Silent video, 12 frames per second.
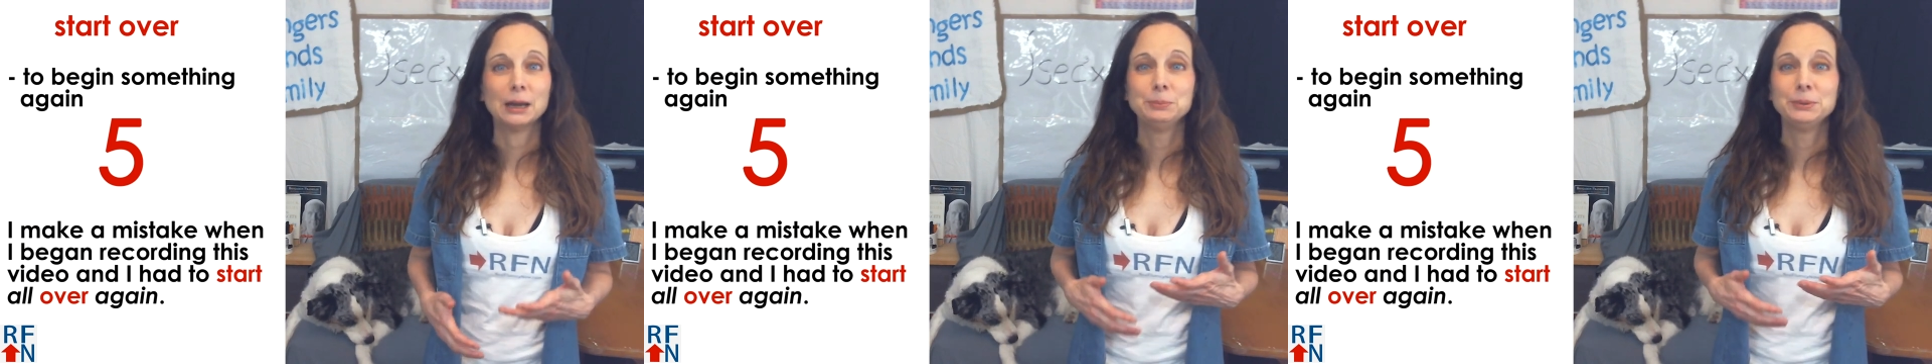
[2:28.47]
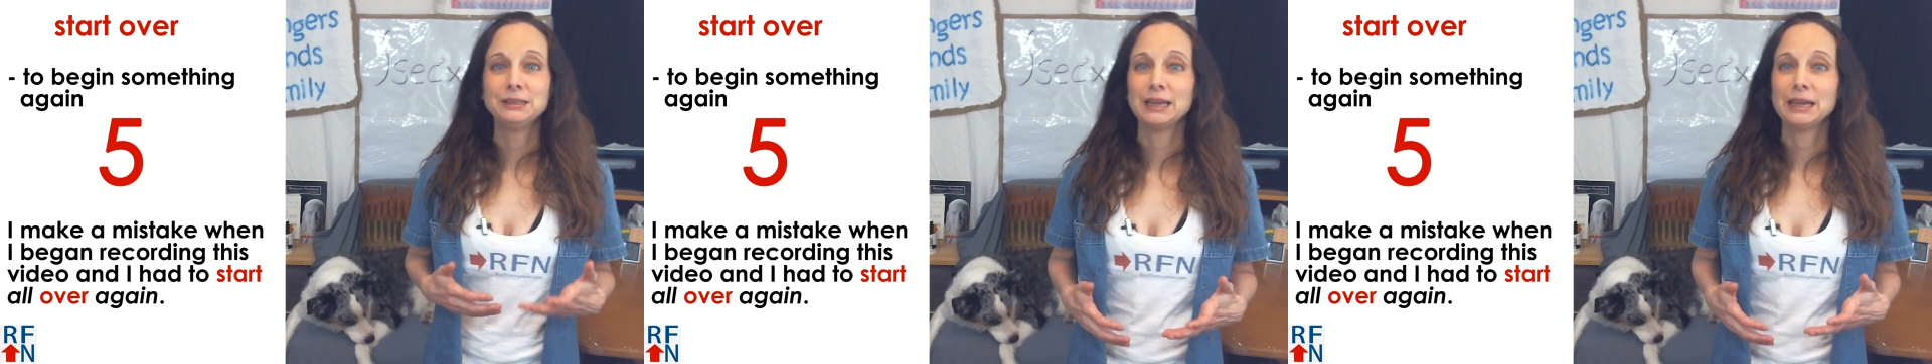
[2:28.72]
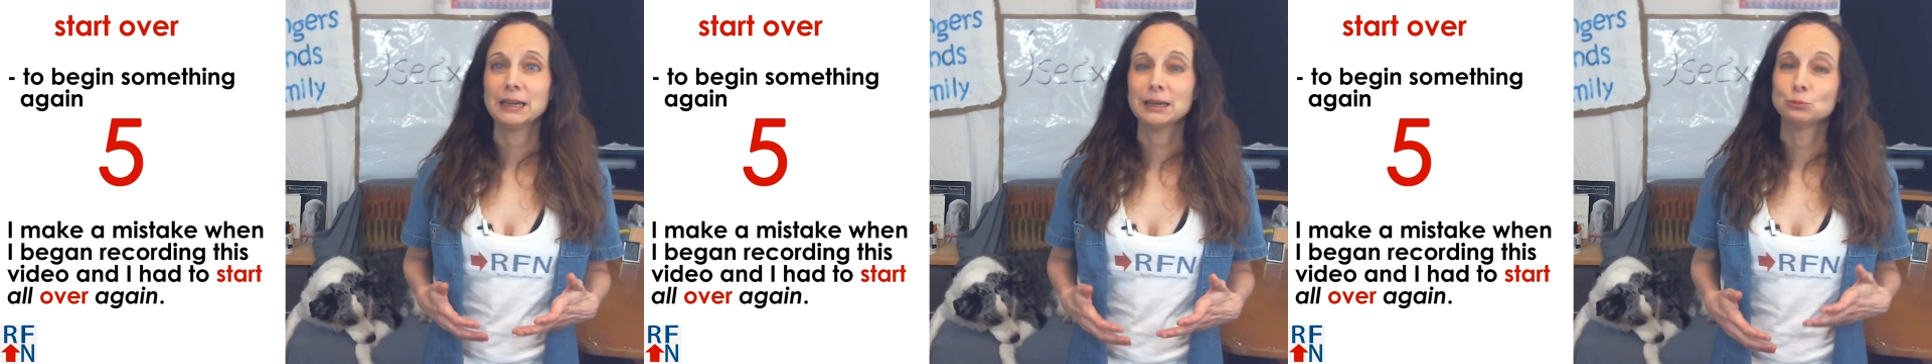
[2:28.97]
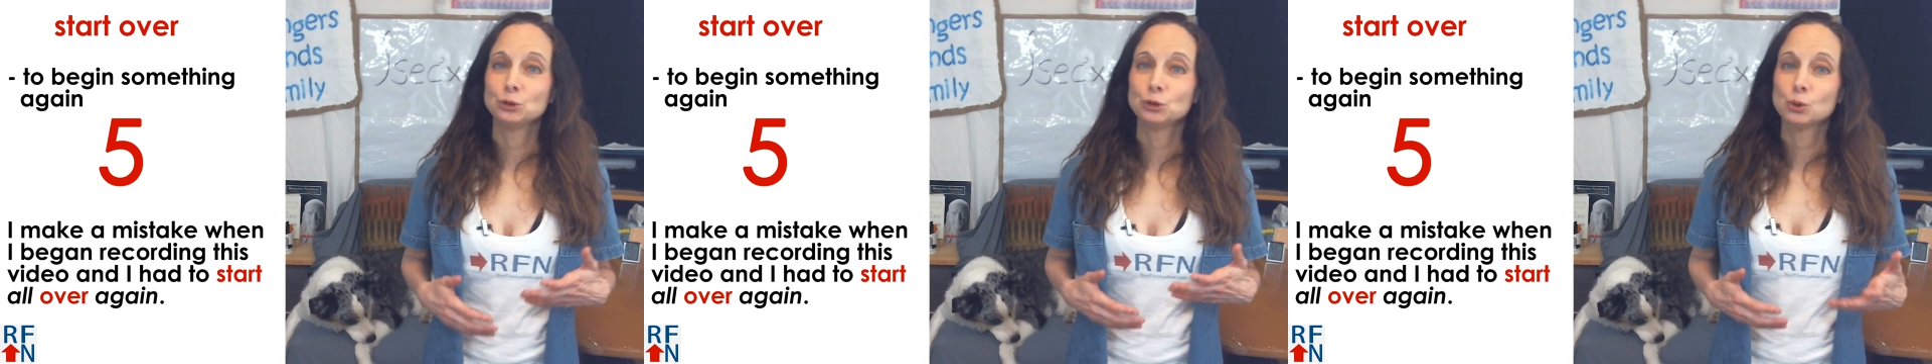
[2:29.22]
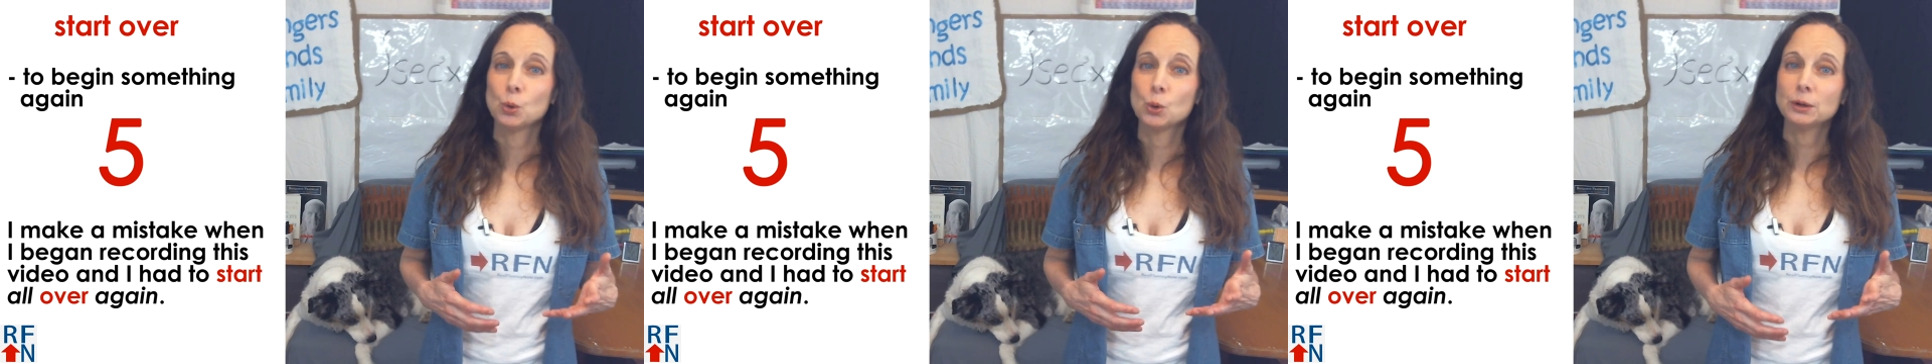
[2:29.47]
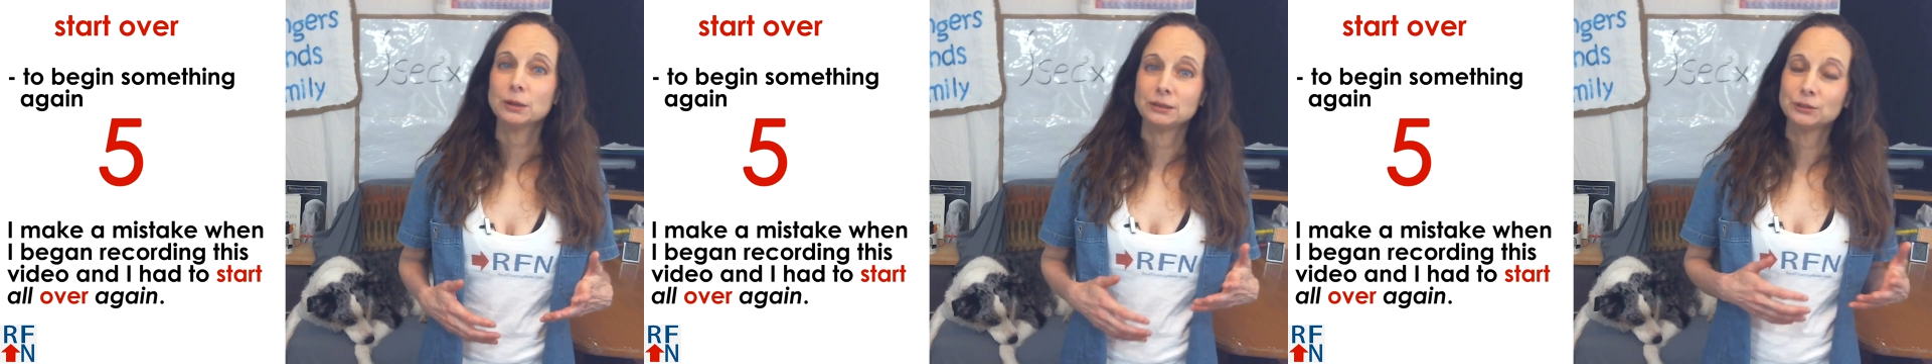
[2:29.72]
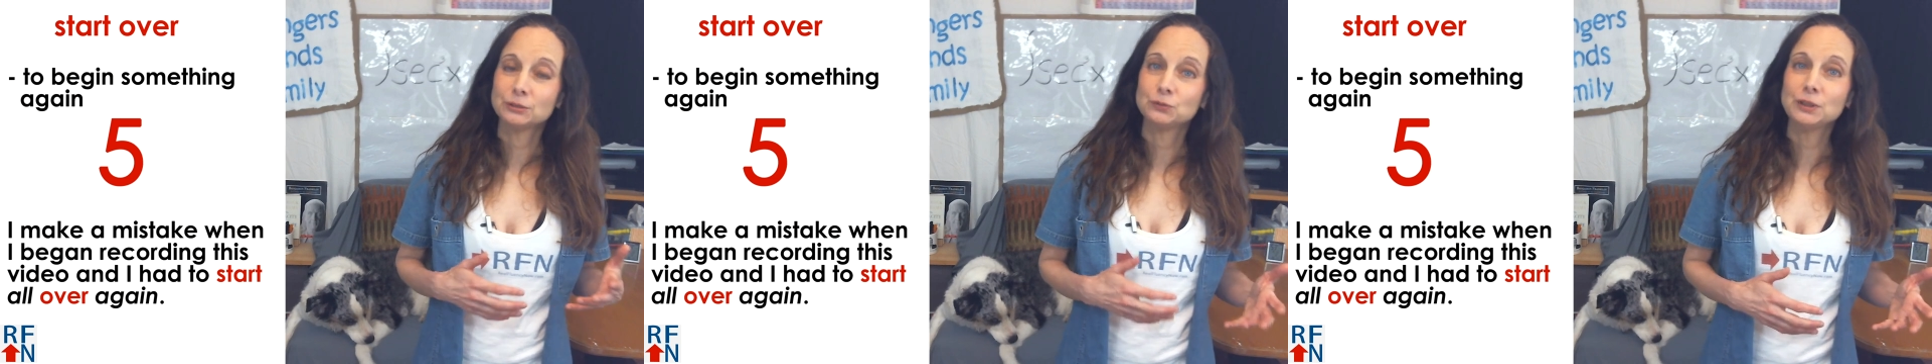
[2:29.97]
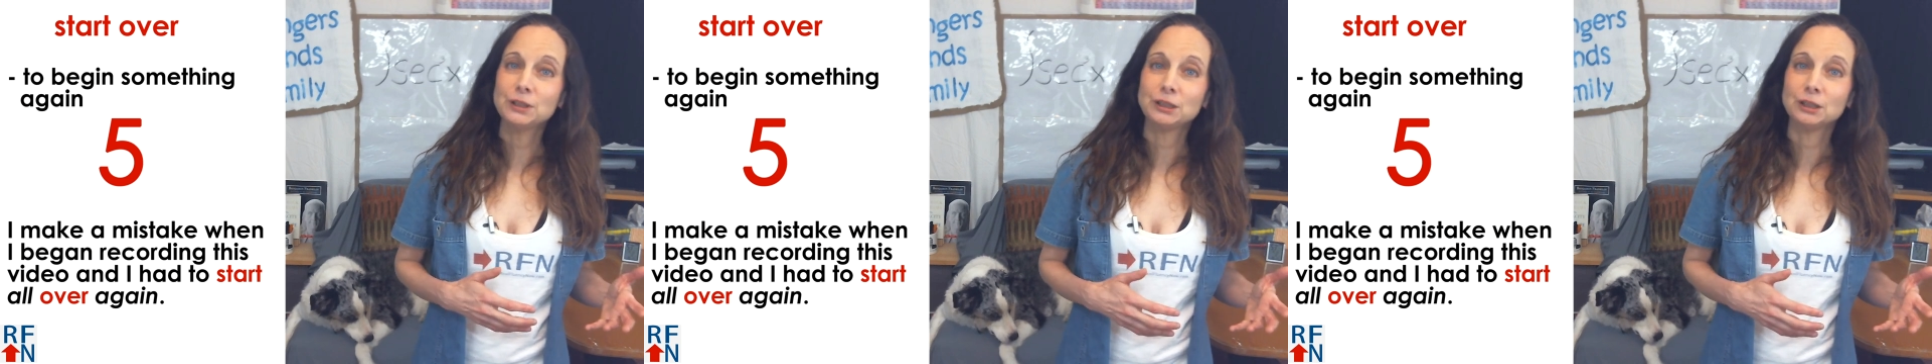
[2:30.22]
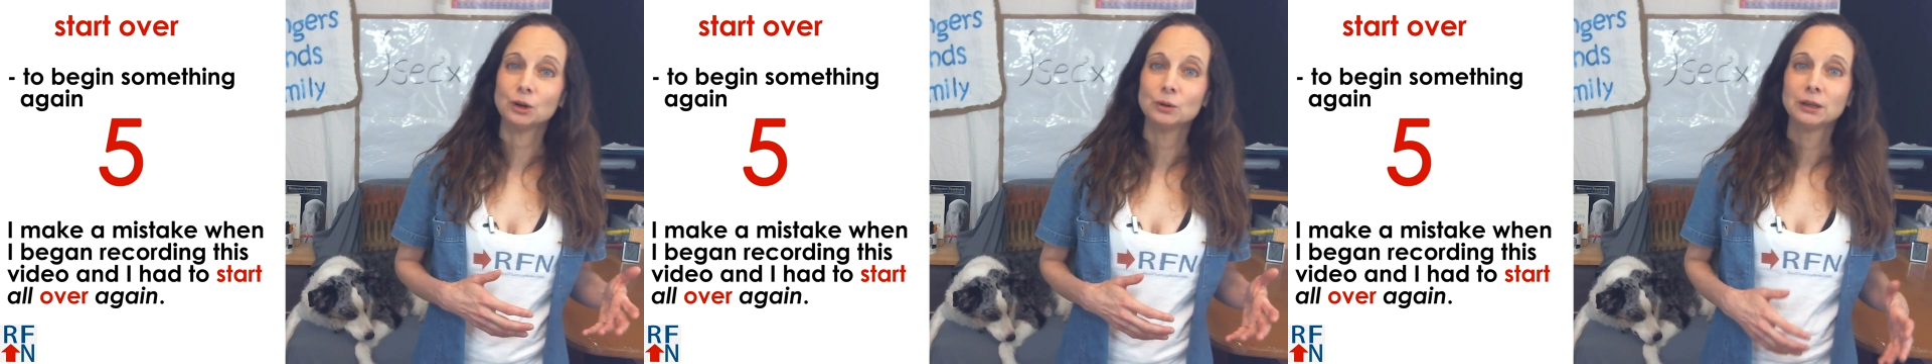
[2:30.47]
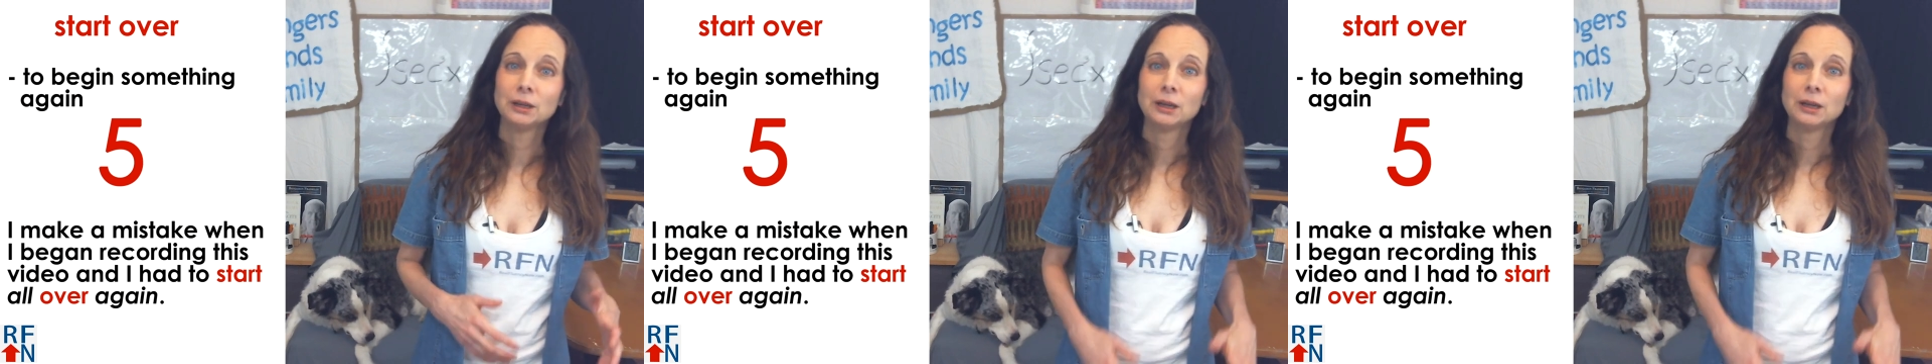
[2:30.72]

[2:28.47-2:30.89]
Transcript: began recording this video